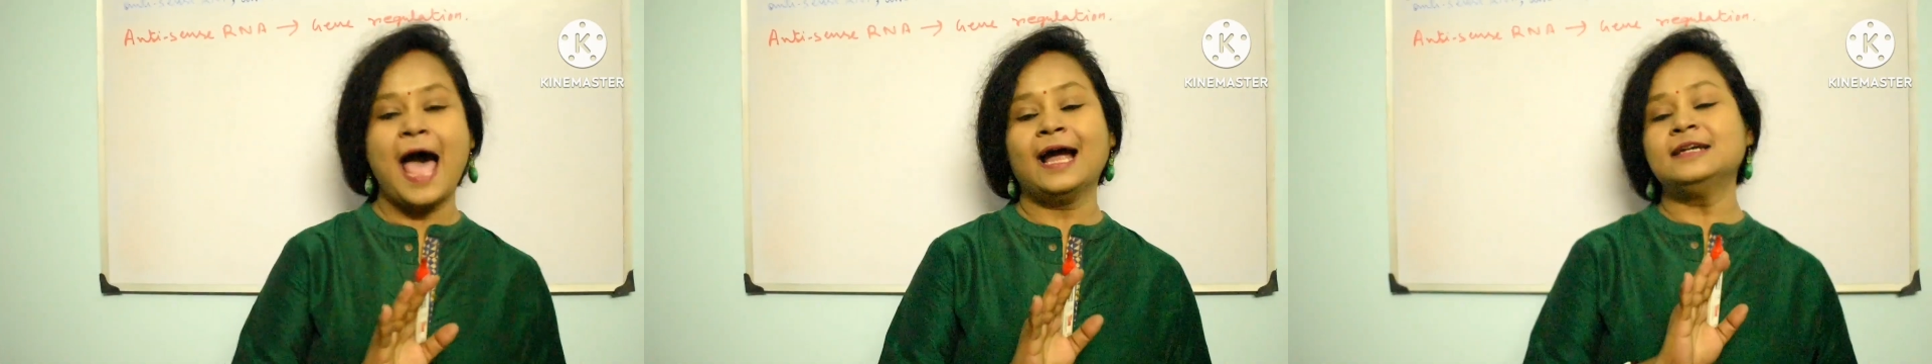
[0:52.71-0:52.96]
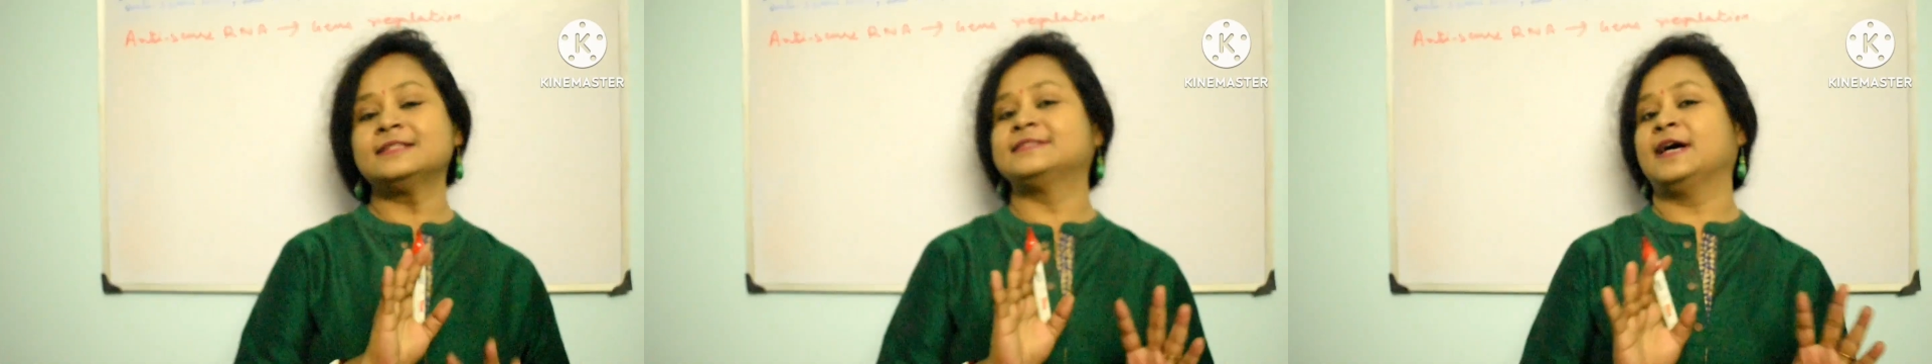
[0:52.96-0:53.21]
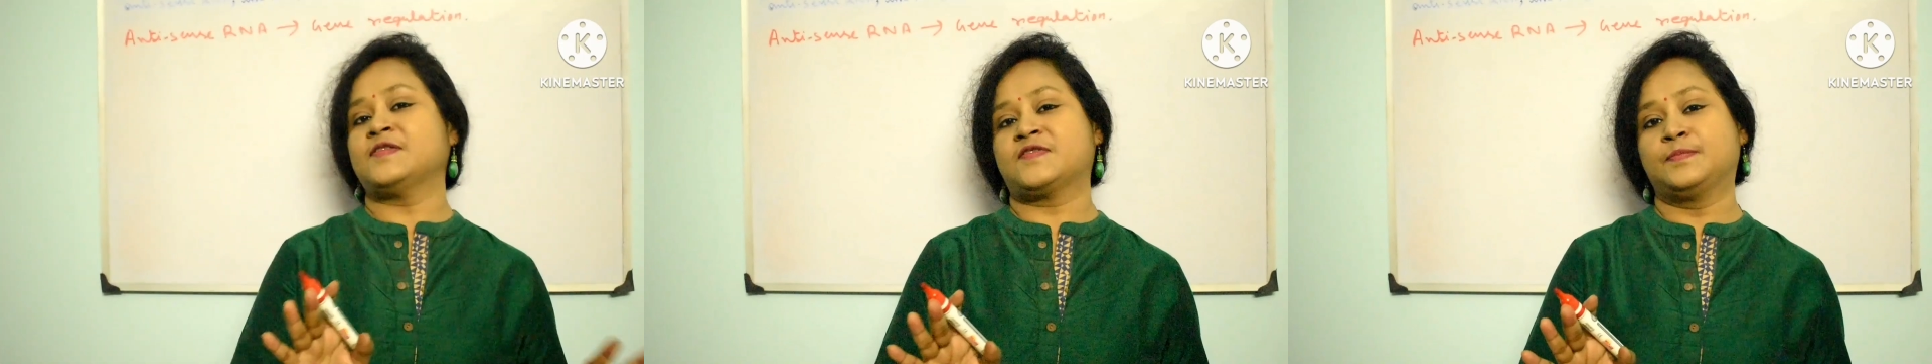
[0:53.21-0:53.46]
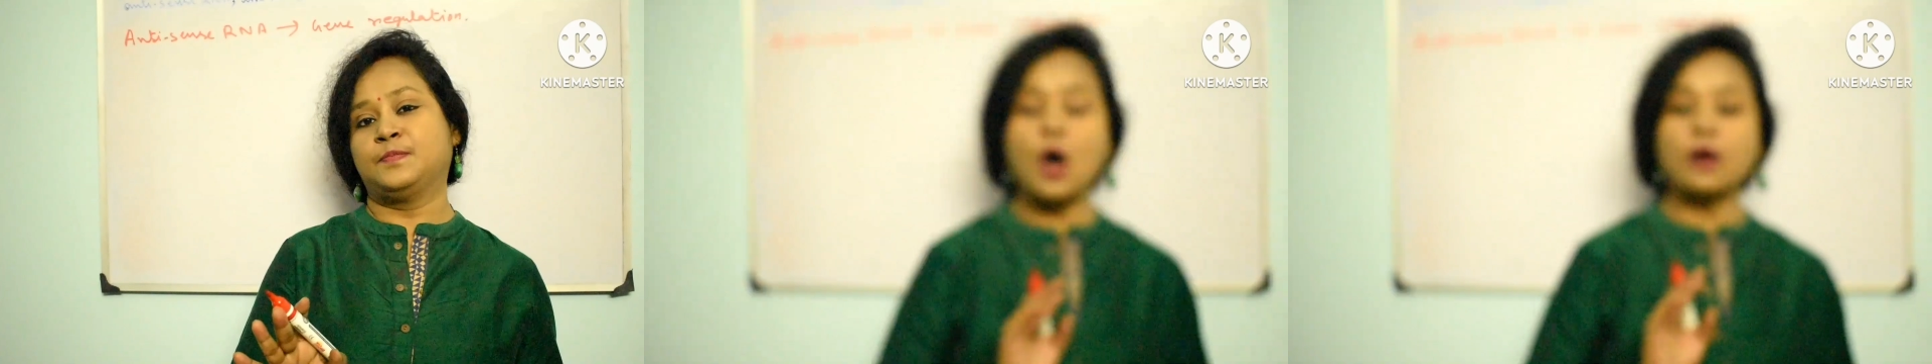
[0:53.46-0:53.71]
and
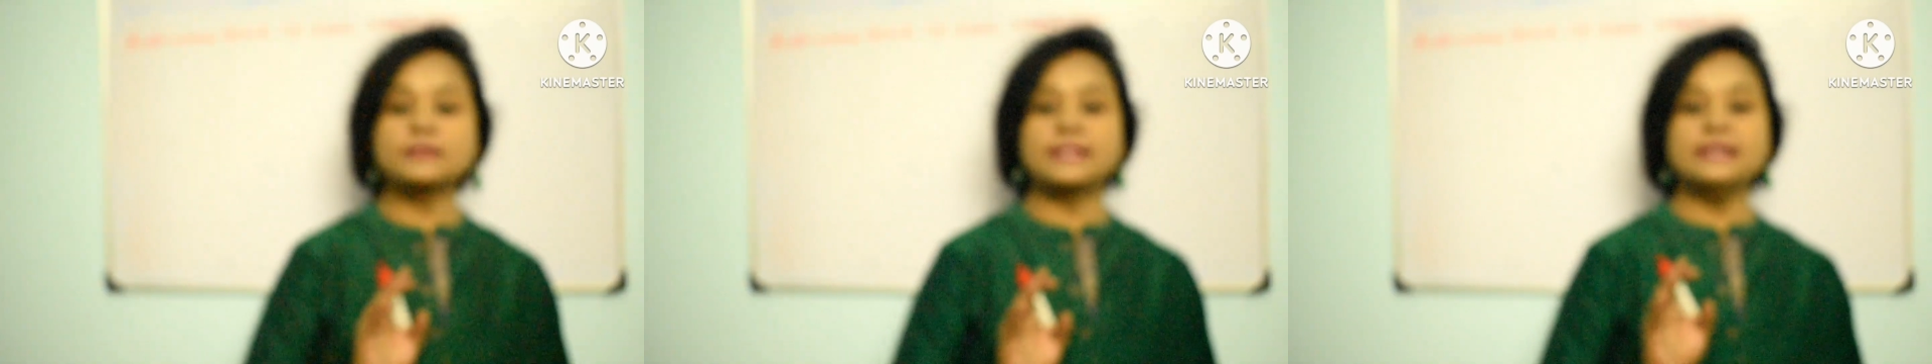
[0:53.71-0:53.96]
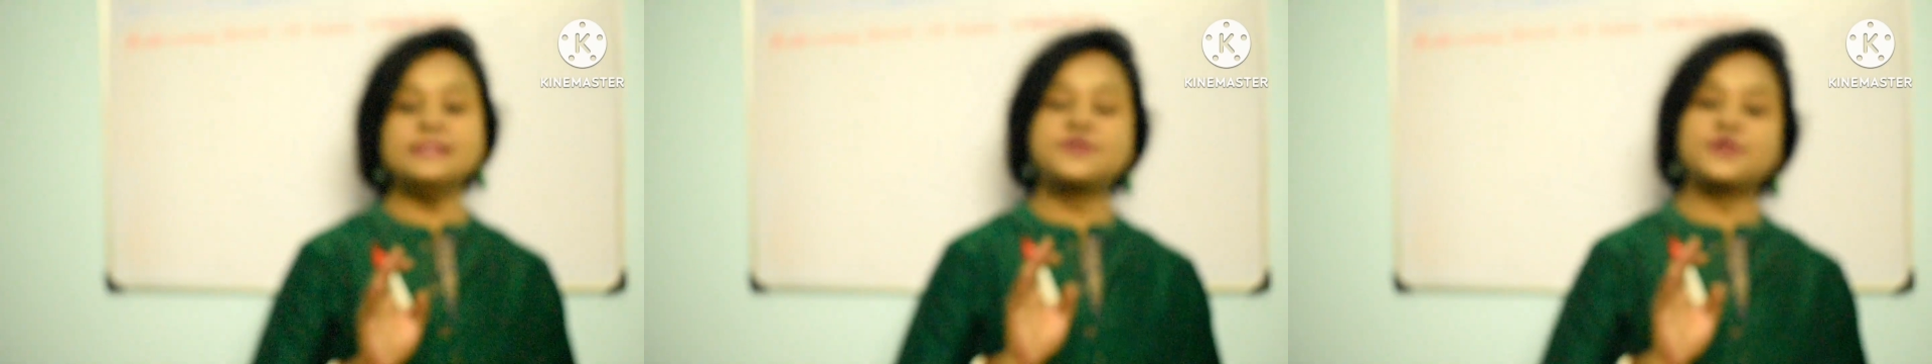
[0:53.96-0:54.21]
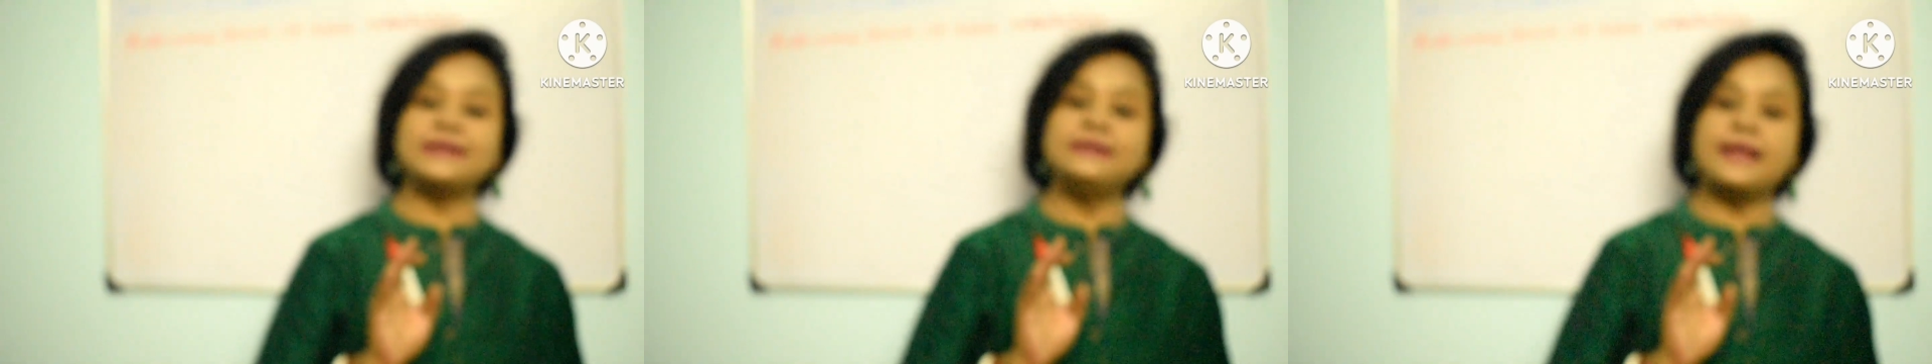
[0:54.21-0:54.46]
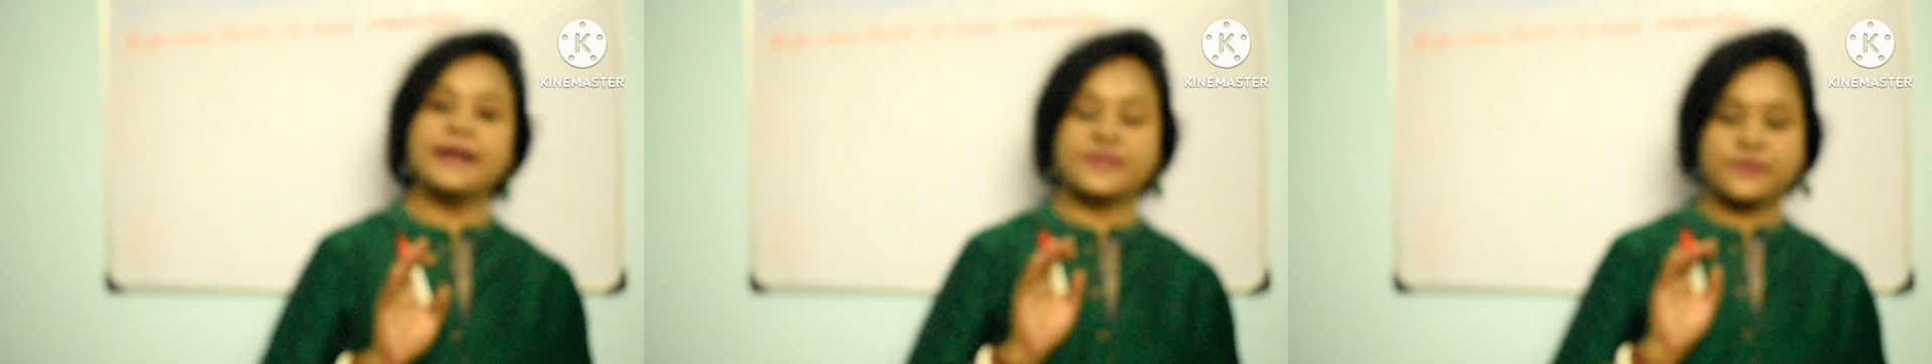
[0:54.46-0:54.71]
thus block the
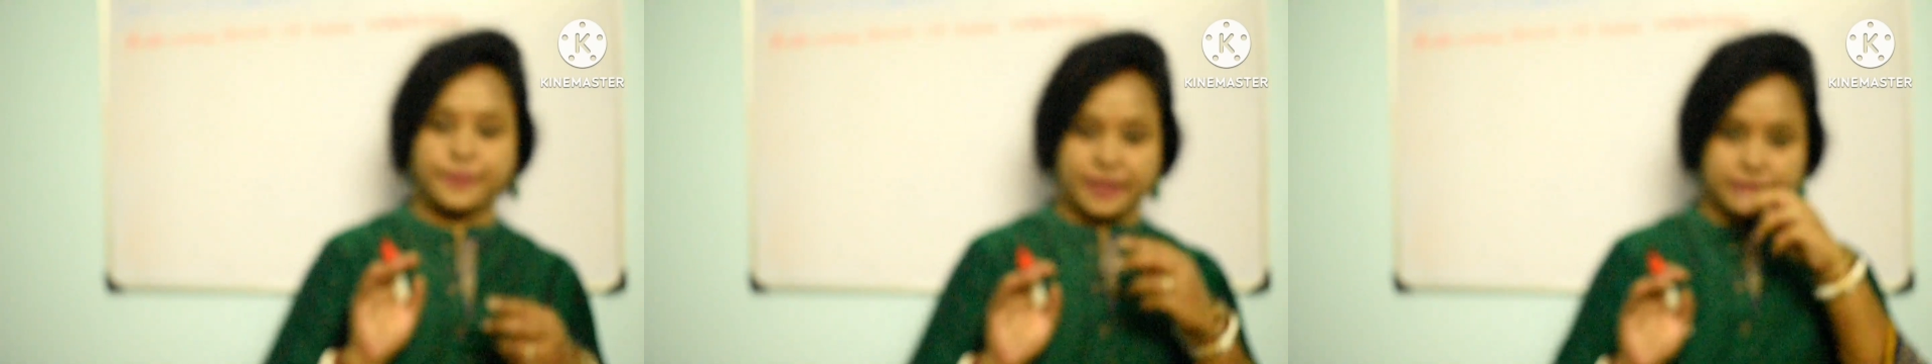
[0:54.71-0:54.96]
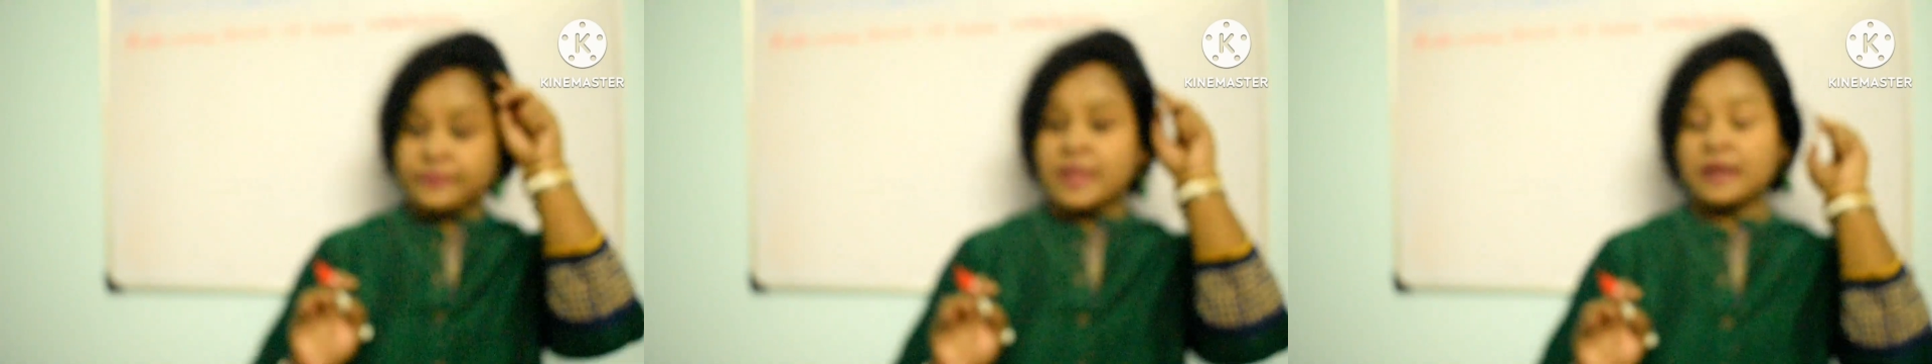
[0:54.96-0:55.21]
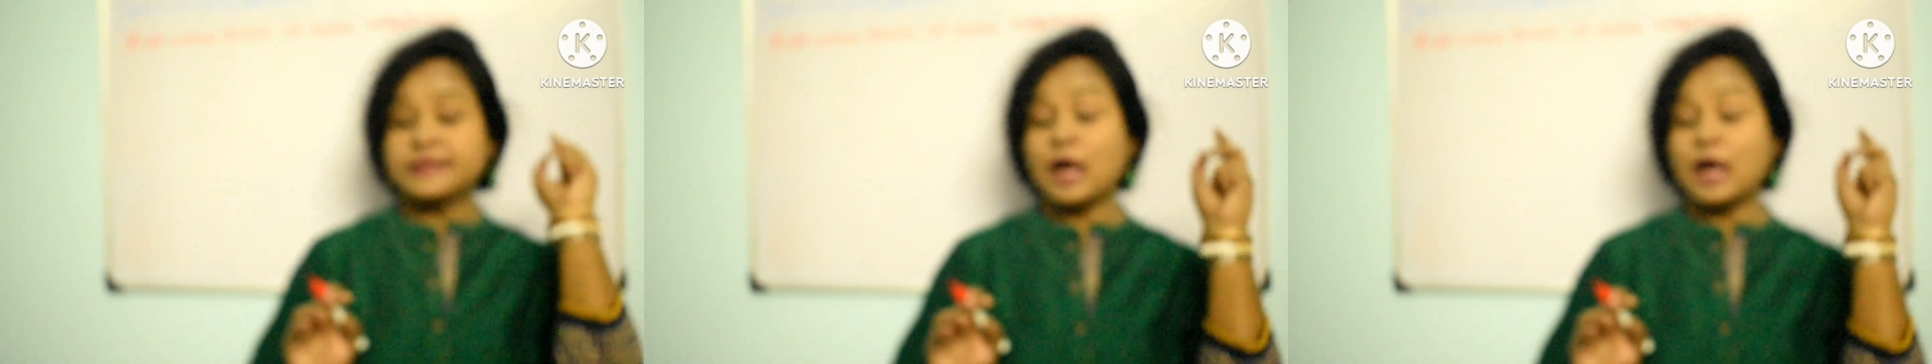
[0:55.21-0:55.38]
gene expression.